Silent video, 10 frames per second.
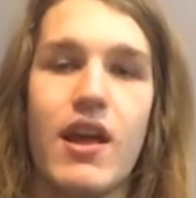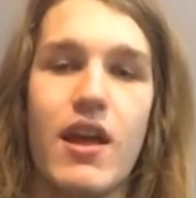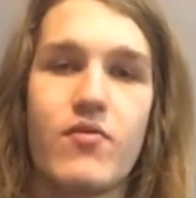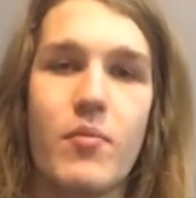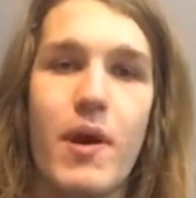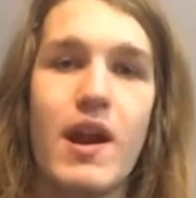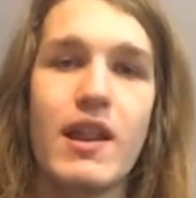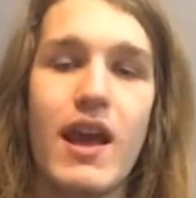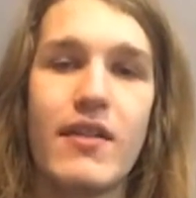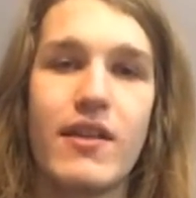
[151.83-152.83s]
If you're
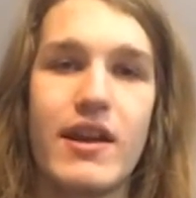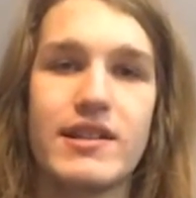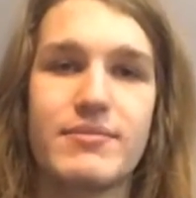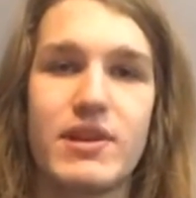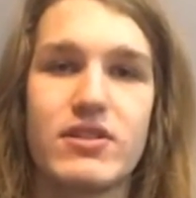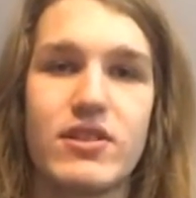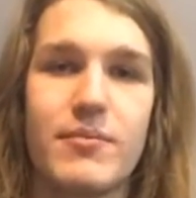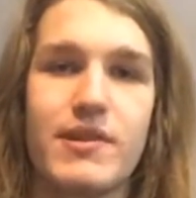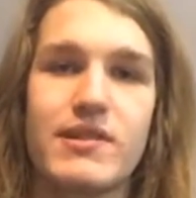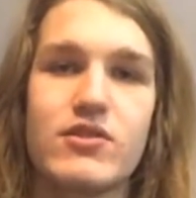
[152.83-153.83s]
buying it online especially,
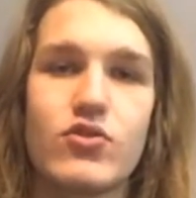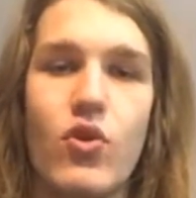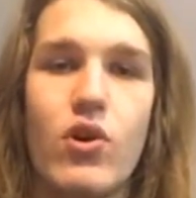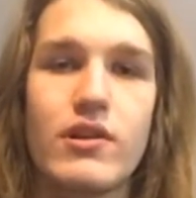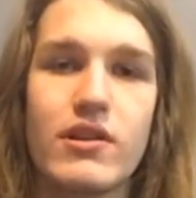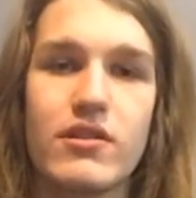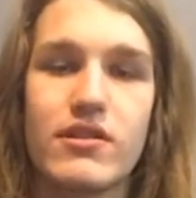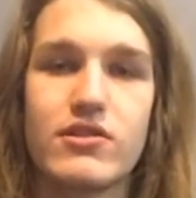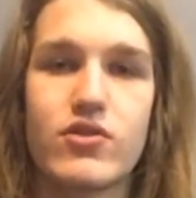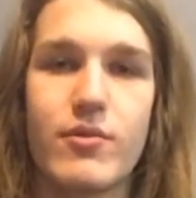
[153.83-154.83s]
because these are all in the
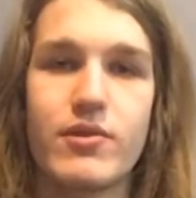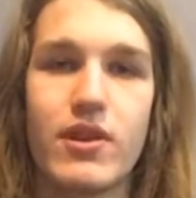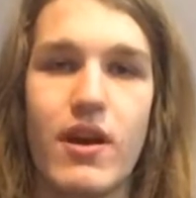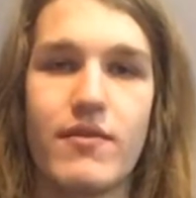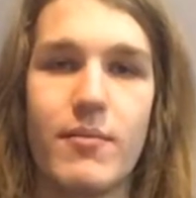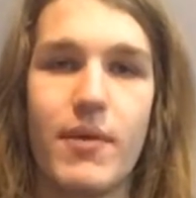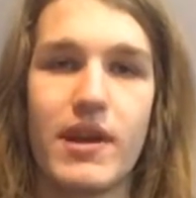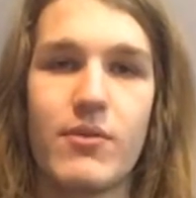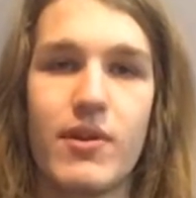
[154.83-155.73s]
description of the bike,